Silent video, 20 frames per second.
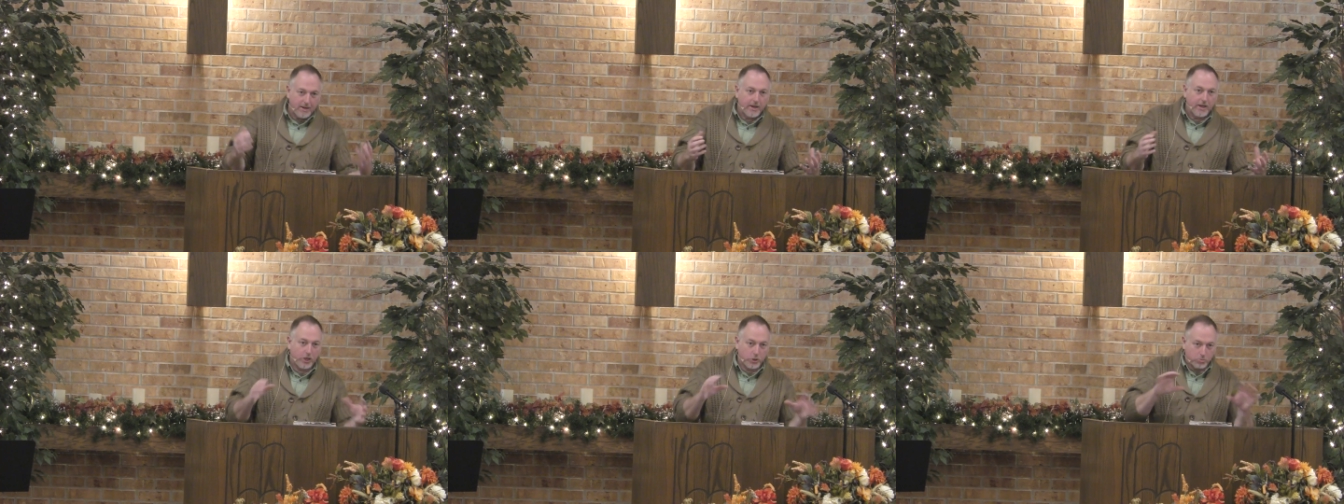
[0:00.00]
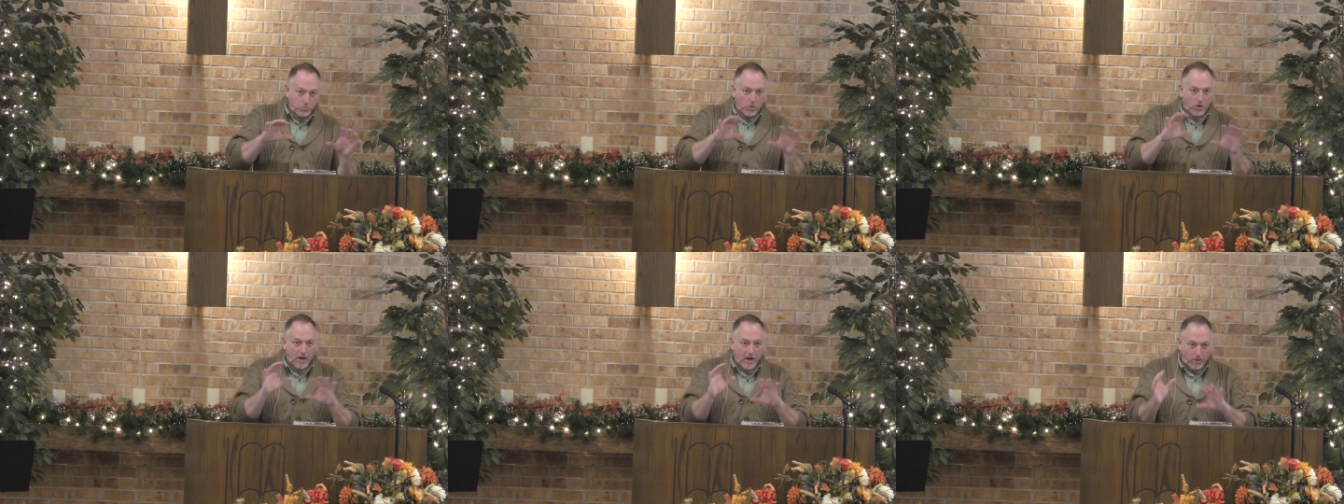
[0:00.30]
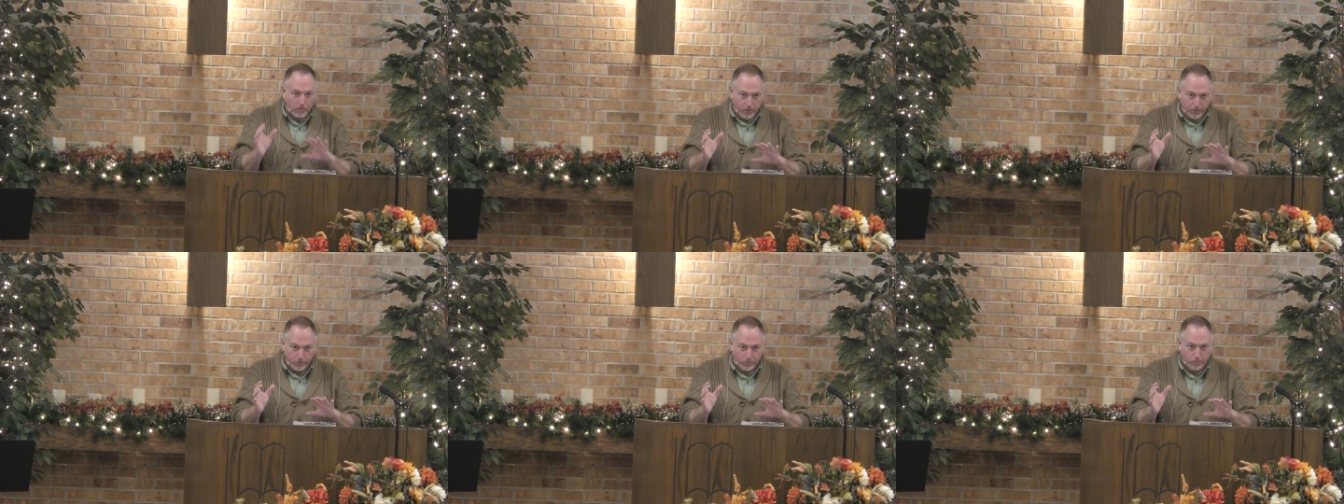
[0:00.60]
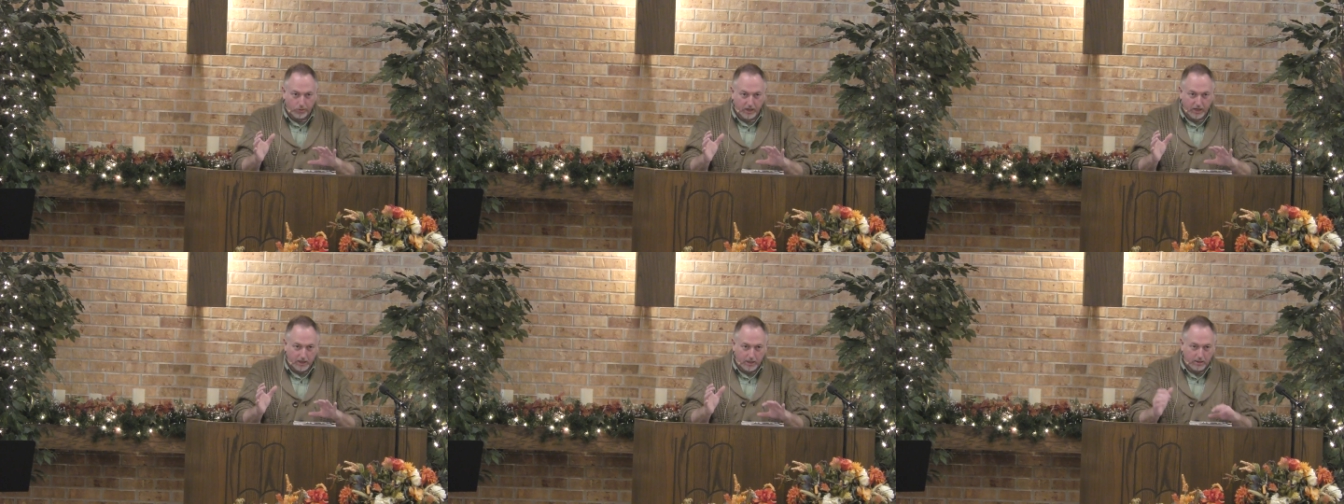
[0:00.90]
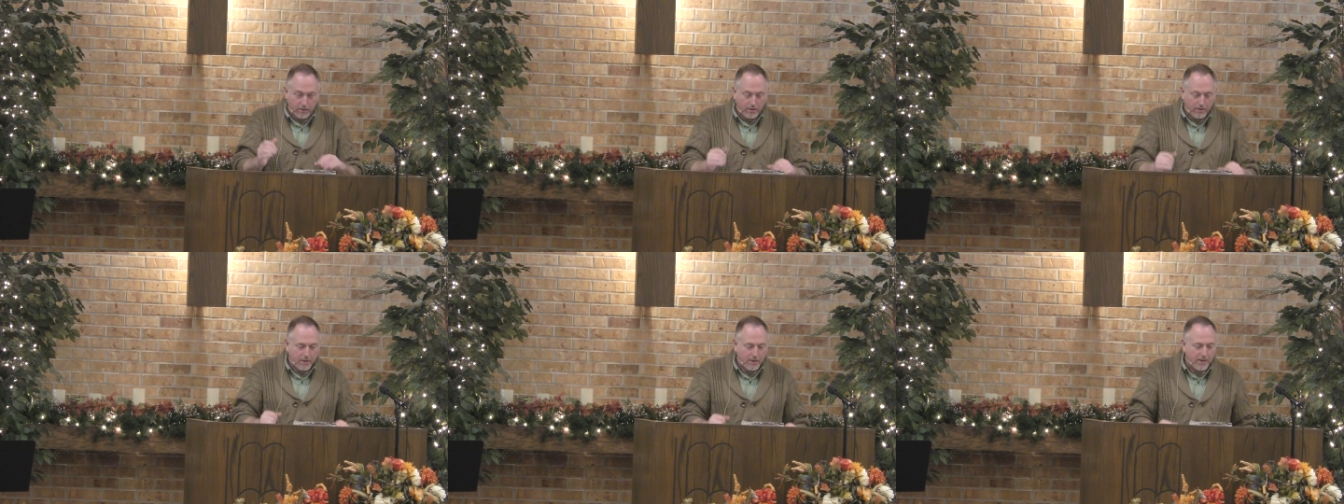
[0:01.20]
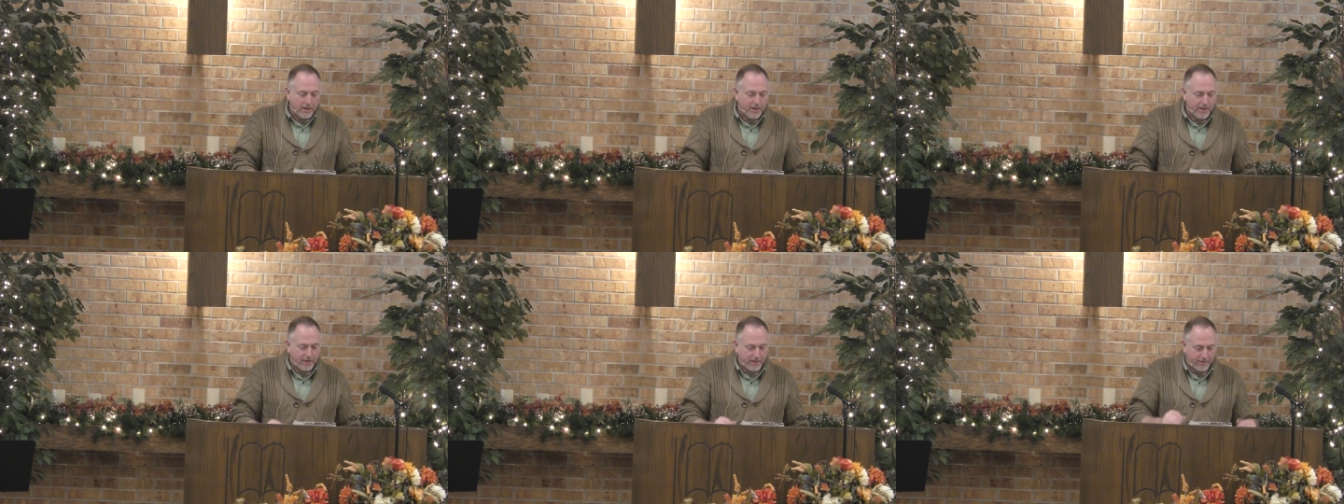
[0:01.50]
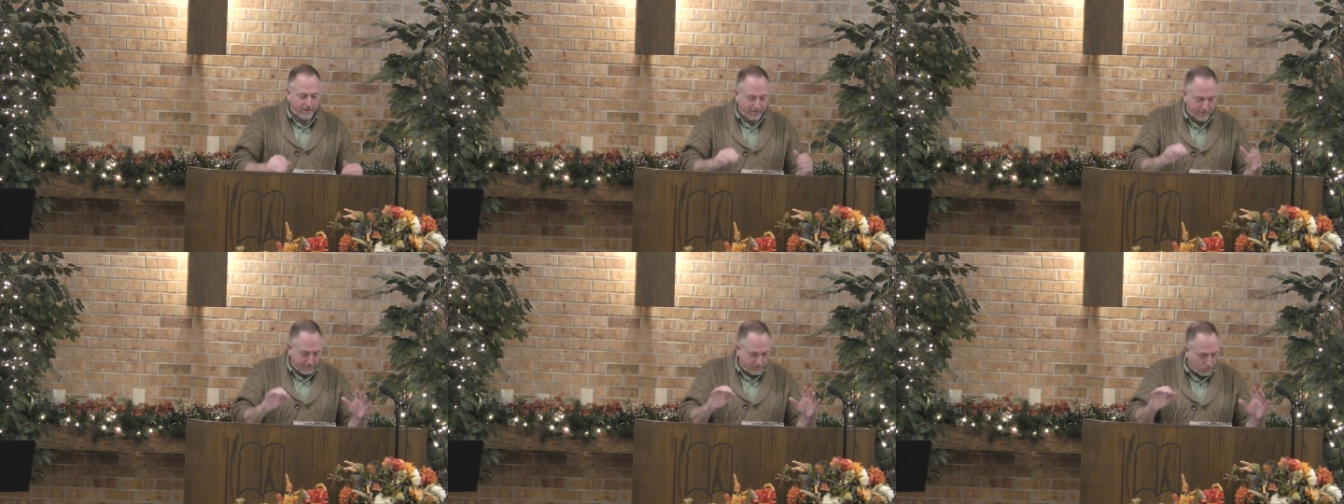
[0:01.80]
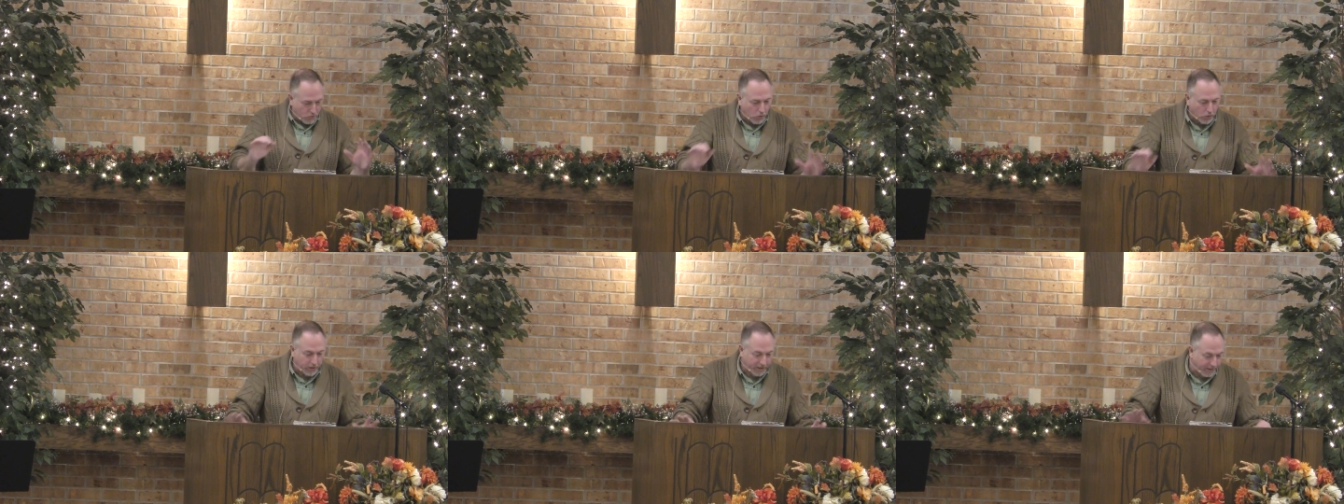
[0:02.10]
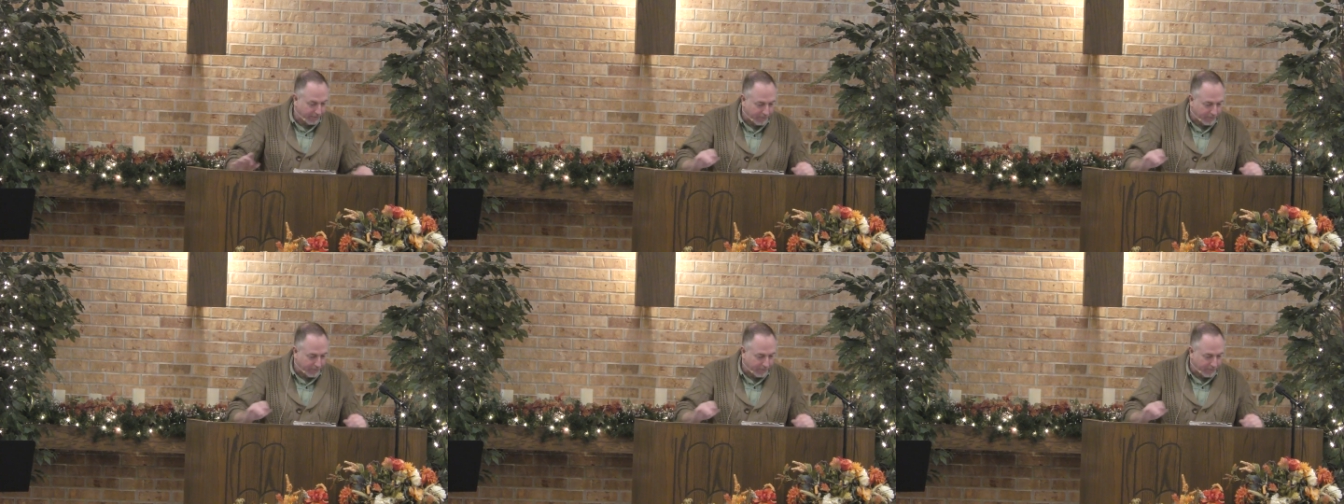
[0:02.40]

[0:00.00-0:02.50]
is more how it read. Only